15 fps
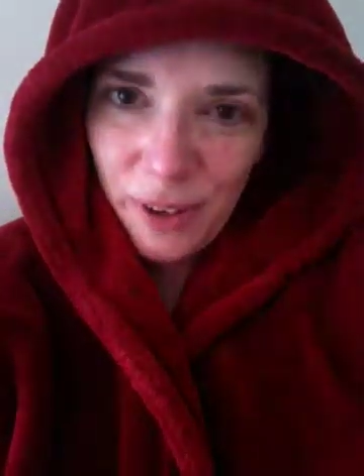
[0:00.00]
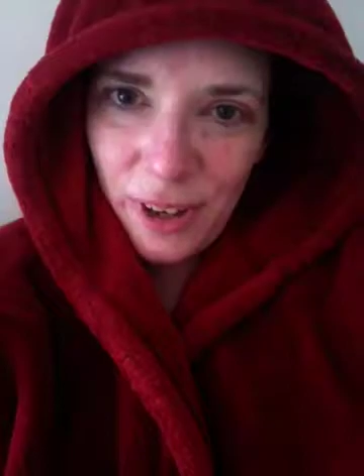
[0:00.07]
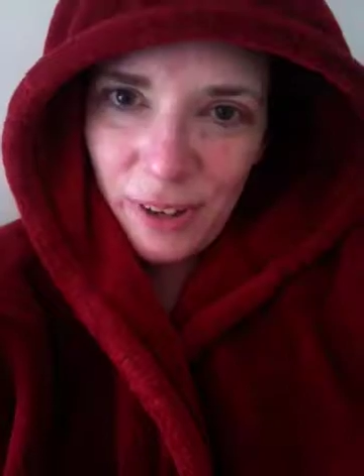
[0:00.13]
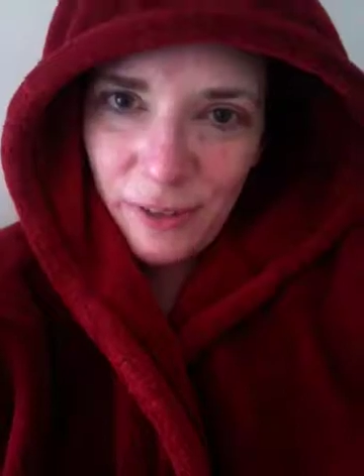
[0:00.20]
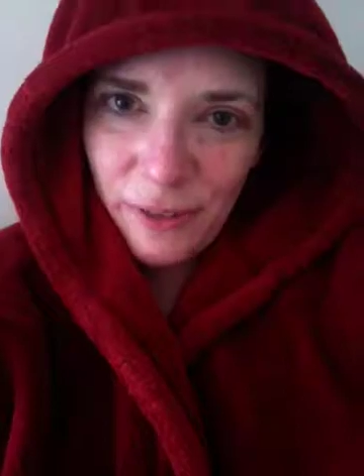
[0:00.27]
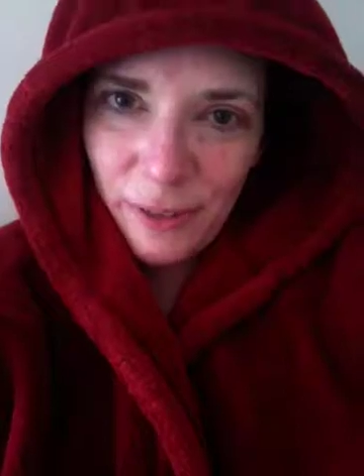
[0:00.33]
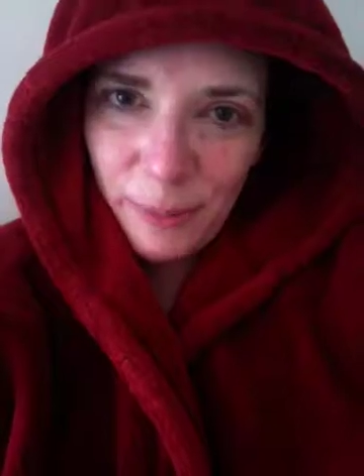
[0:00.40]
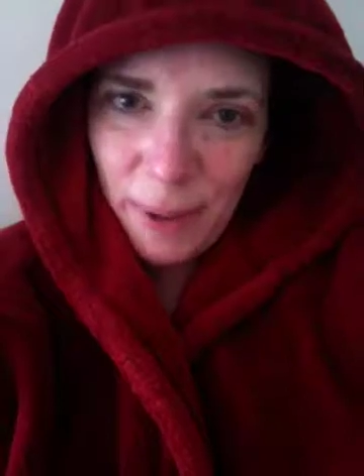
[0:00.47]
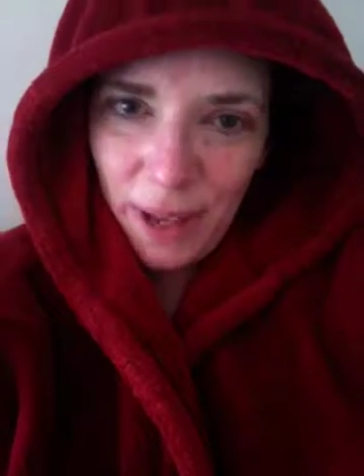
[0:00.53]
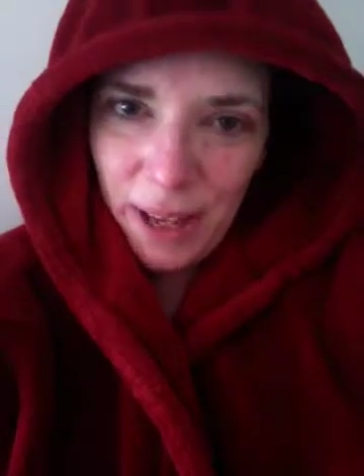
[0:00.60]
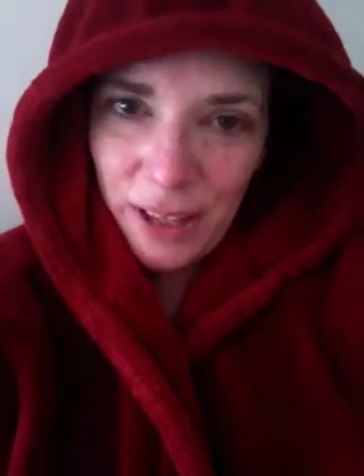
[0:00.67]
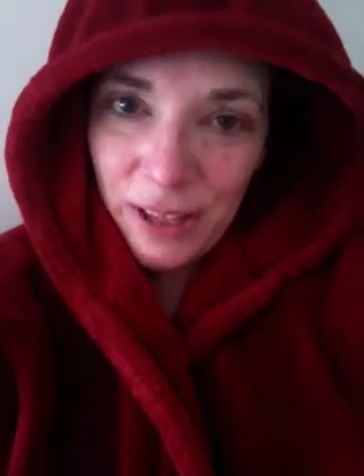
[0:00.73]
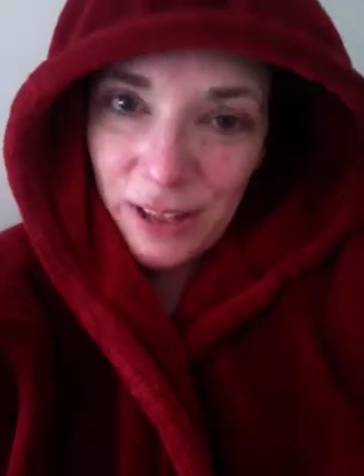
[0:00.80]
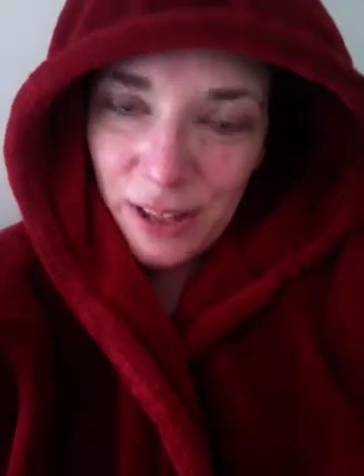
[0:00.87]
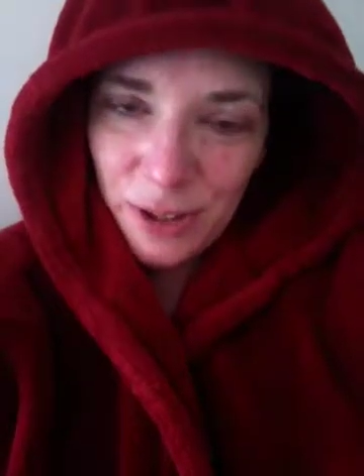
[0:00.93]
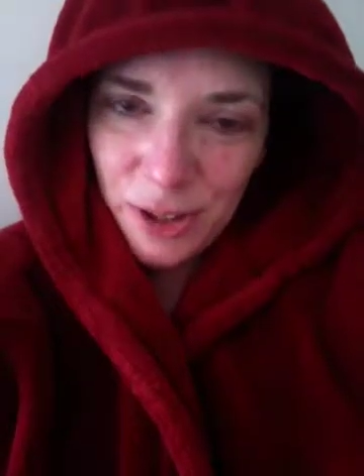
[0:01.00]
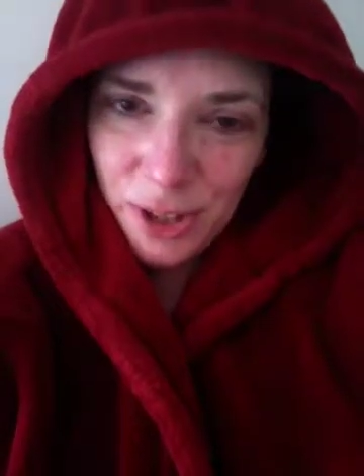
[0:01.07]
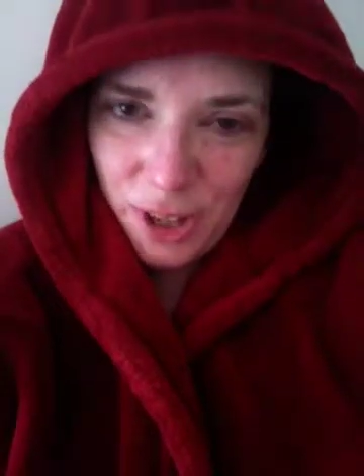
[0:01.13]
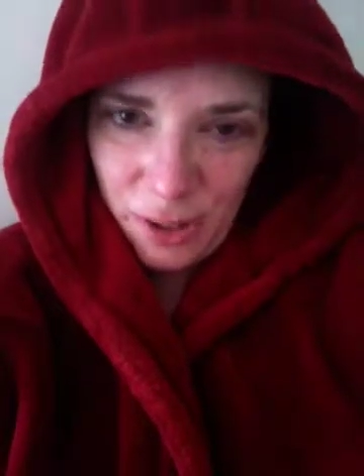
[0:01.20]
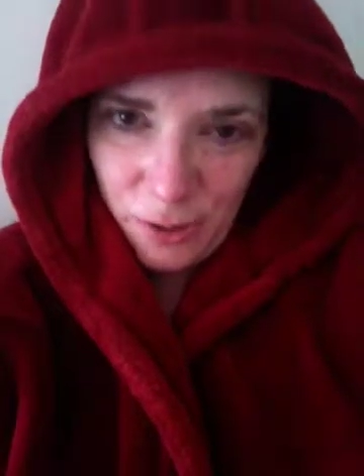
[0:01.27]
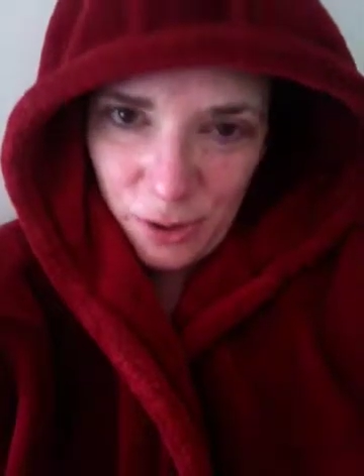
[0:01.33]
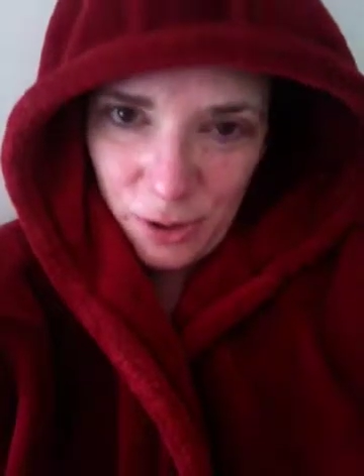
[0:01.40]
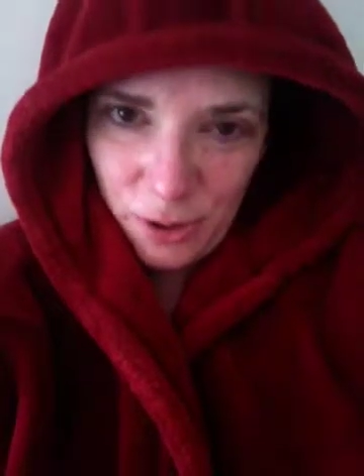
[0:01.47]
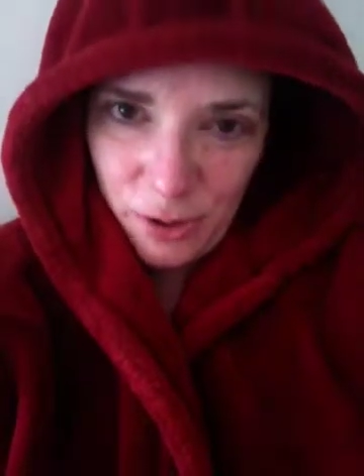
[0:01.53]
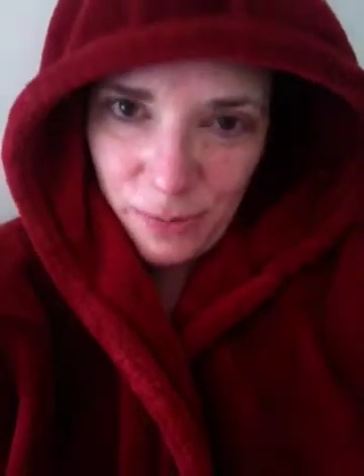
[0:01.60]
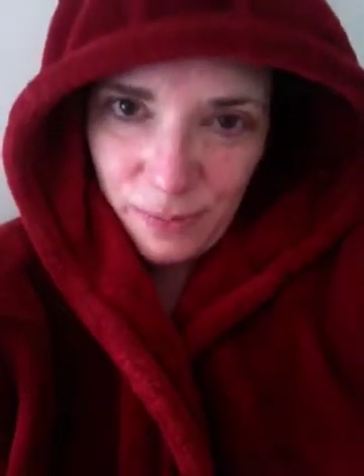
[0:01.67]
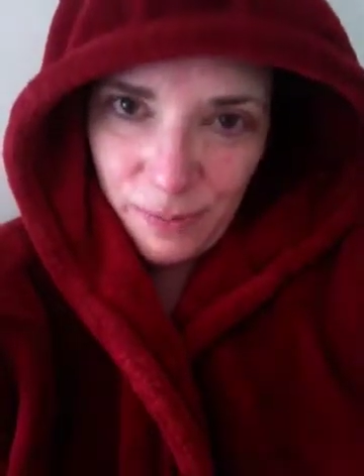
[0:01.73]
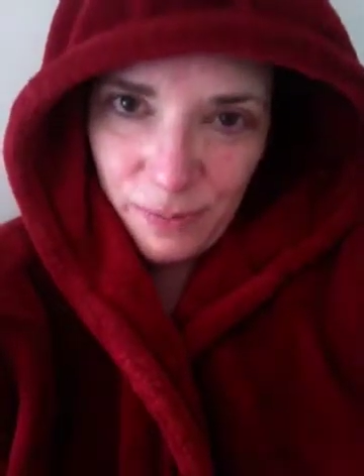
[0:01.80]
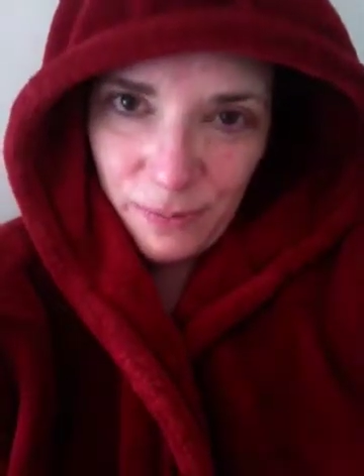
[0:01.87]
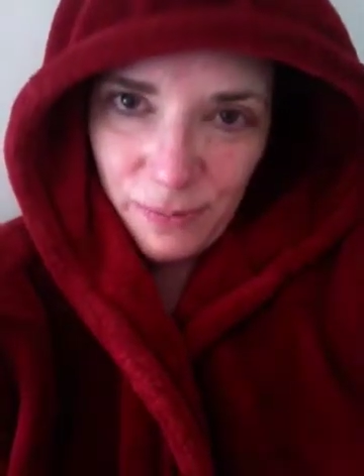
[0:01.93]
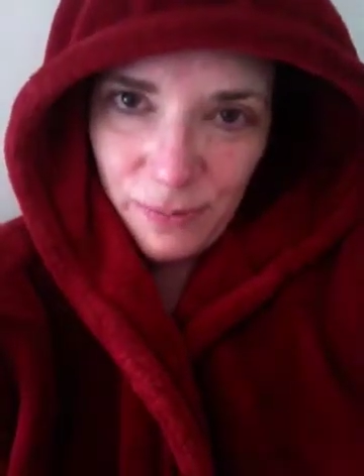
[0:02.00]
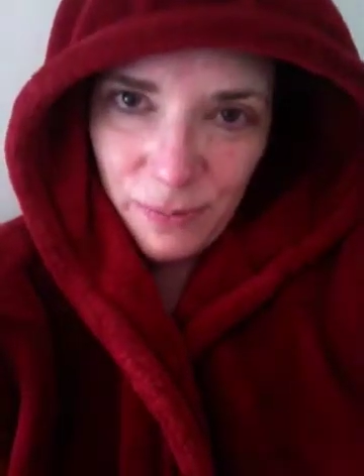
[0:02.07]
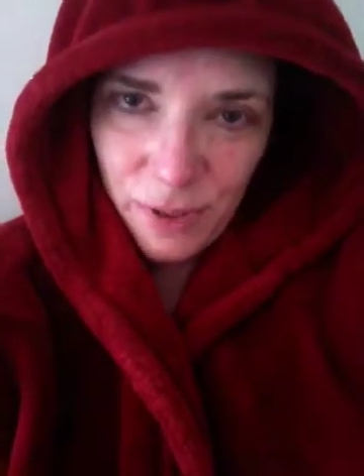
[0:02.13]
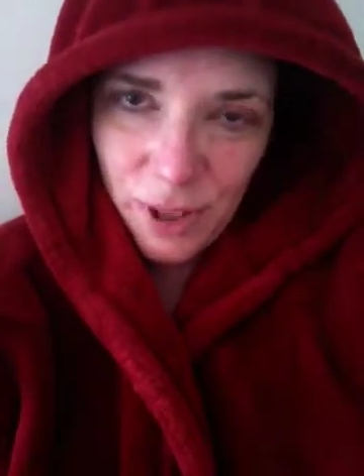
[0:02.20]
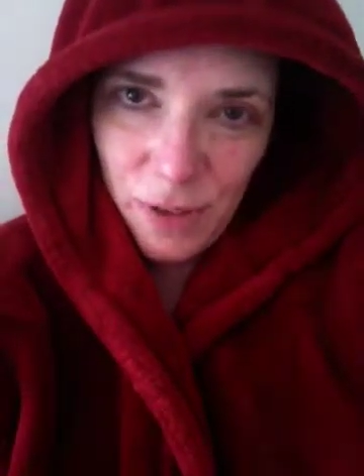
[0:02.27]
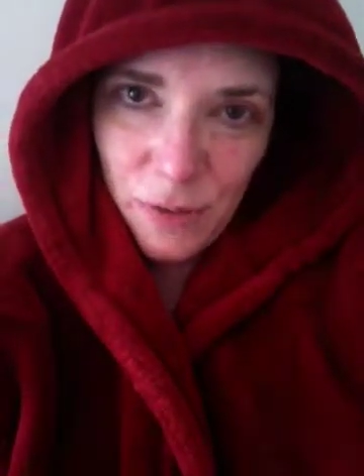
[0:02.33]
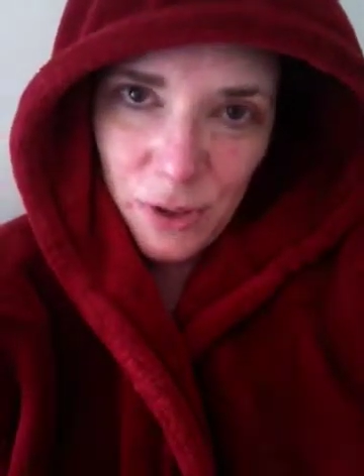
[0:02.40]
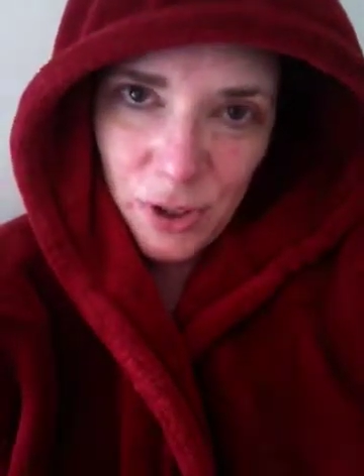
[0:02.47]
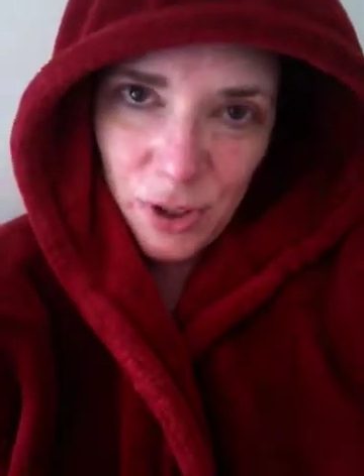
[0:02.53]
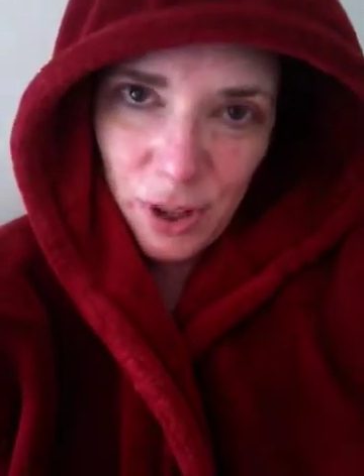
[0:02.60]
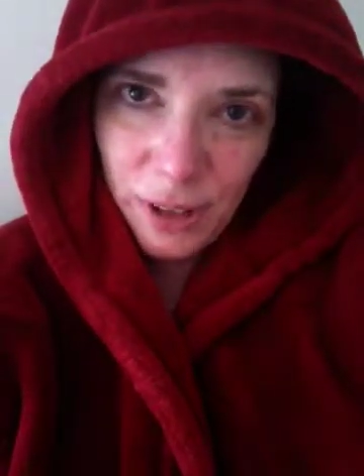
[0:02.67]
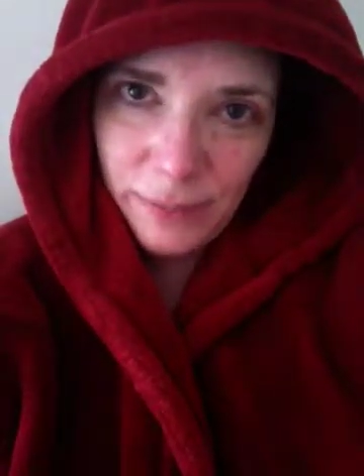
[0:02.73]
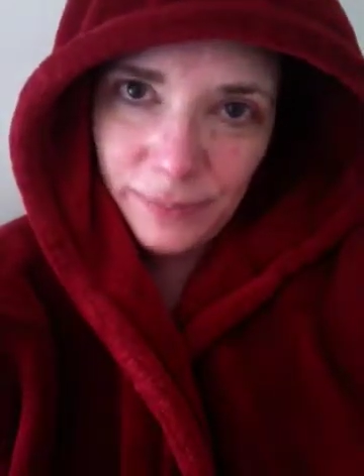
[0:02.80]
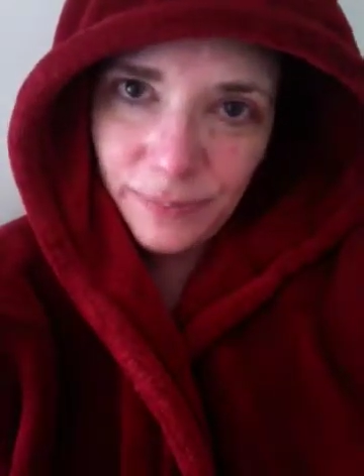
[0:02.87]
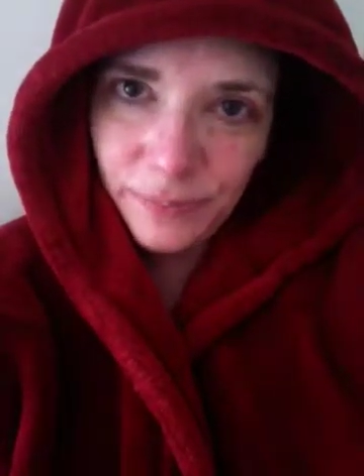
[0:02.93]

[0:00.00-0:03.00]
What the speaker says: if a band does a cover song